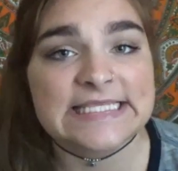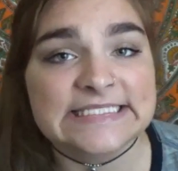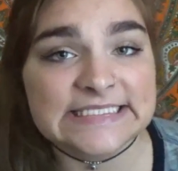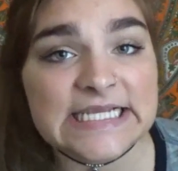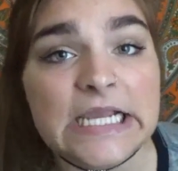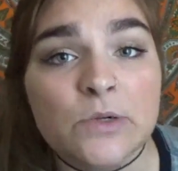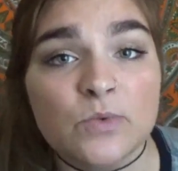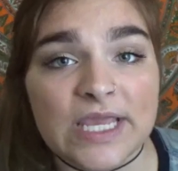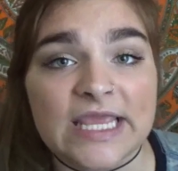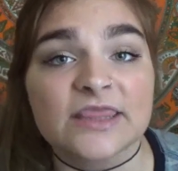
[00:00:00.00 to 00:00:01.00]
The scene
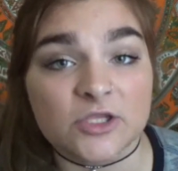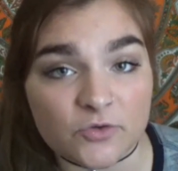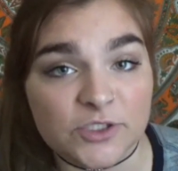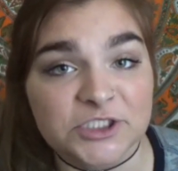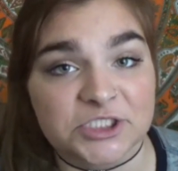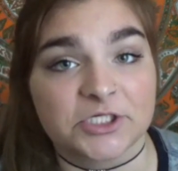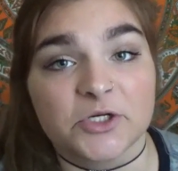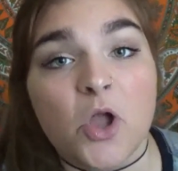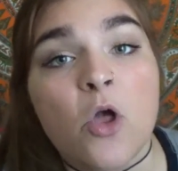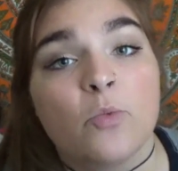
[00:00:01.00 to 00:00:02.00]
with the
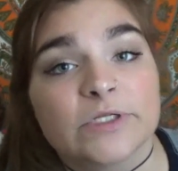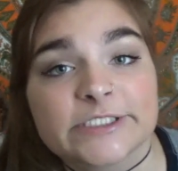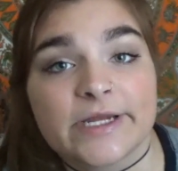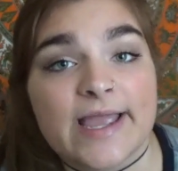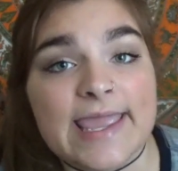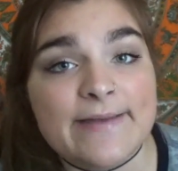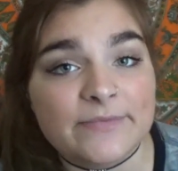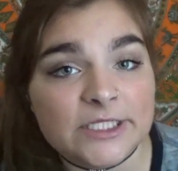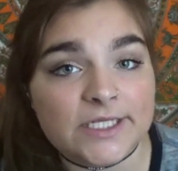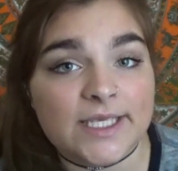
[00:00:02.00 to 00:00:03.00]
creature, which I am
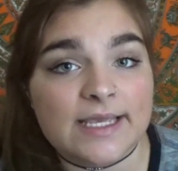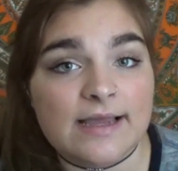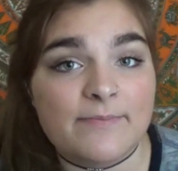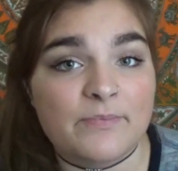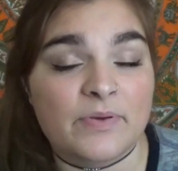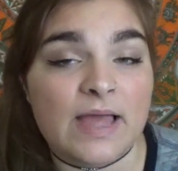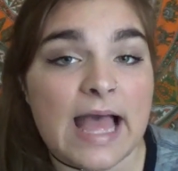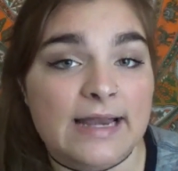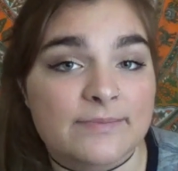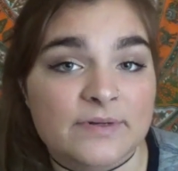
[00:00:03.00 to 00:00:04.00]
looking up
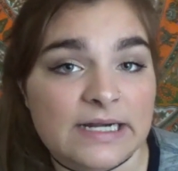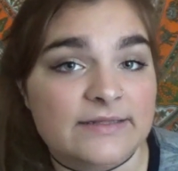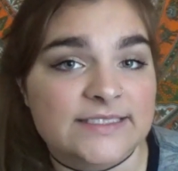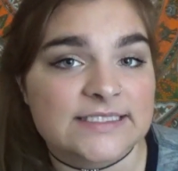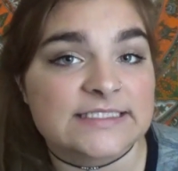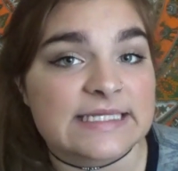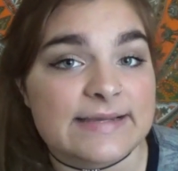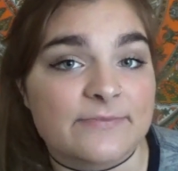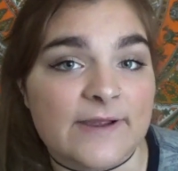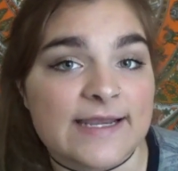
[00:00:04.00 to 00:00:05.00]
how to pronounce its
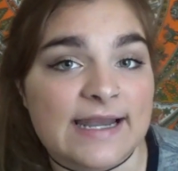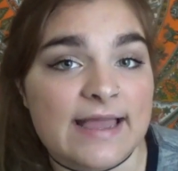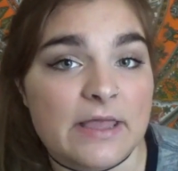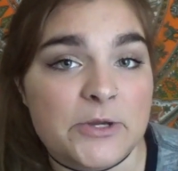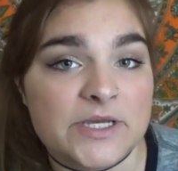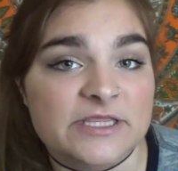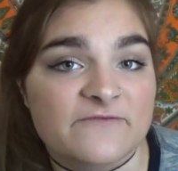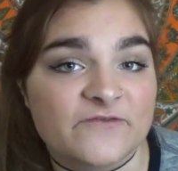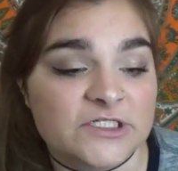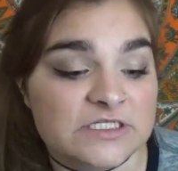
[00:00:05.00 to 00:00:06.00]
name right now in the
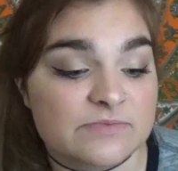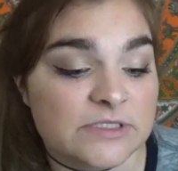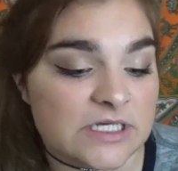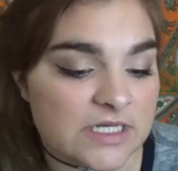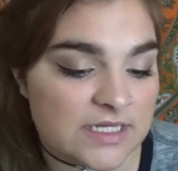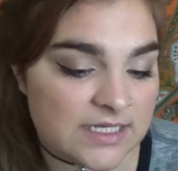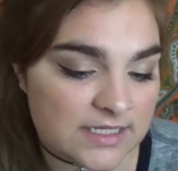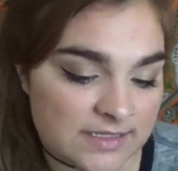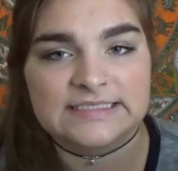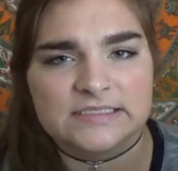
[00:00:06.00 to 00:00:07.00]
first book,
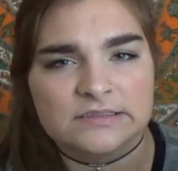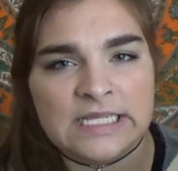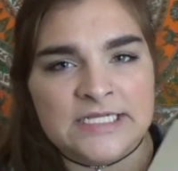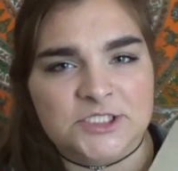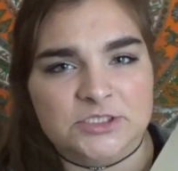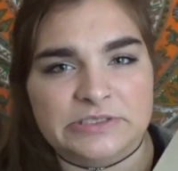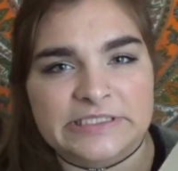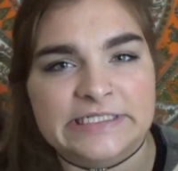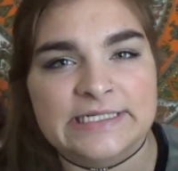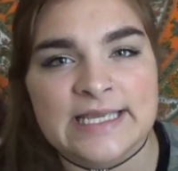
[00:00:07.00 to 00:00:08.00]
still not
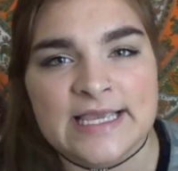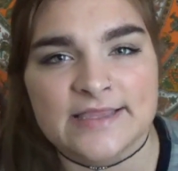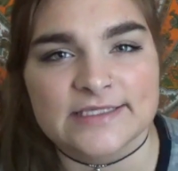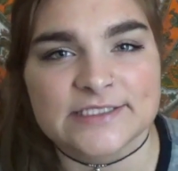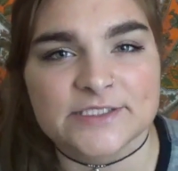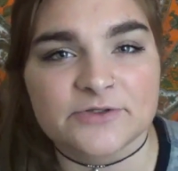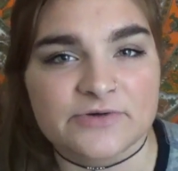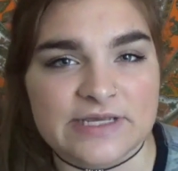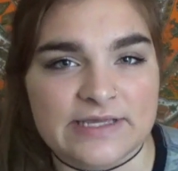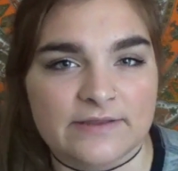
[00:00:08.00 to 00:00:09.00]
sure. The
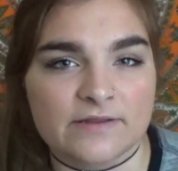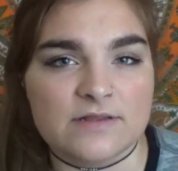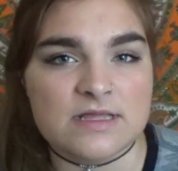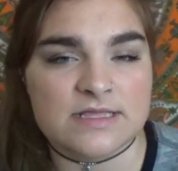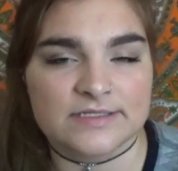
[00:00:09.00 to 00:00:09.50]
surreal.